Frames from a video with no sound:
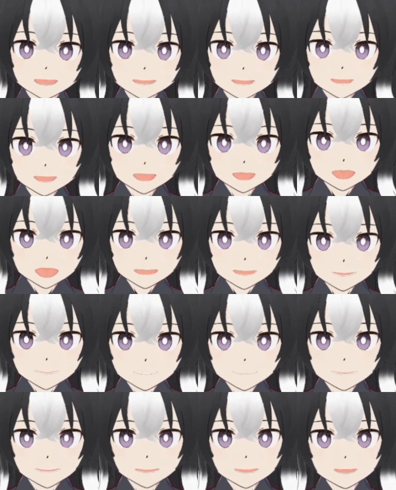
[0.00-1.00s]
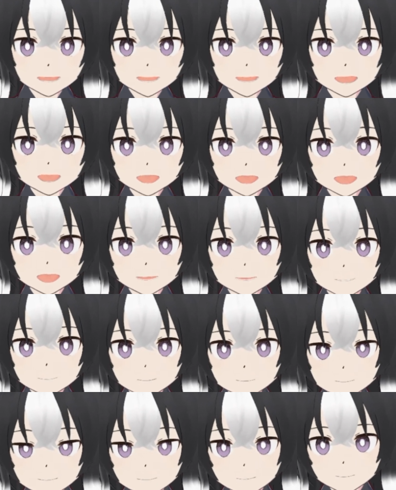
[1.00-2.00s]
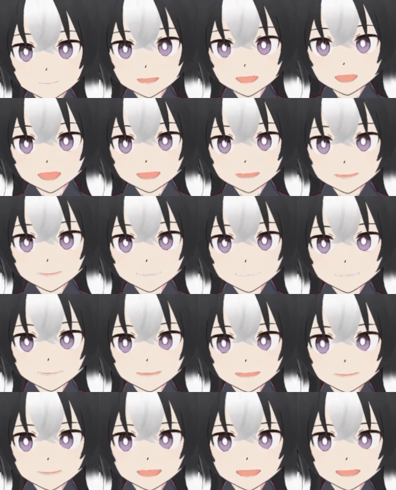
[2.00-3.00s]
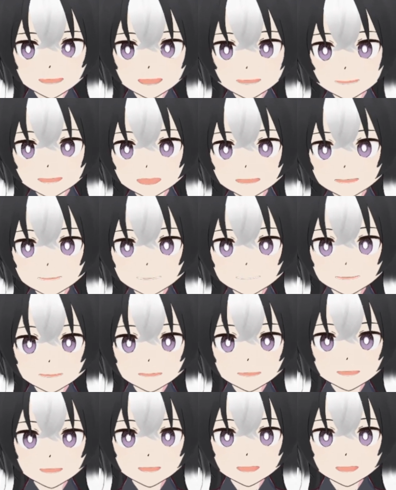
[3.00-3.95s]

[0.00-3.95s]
a bonus stream a month, just like one bonus stream,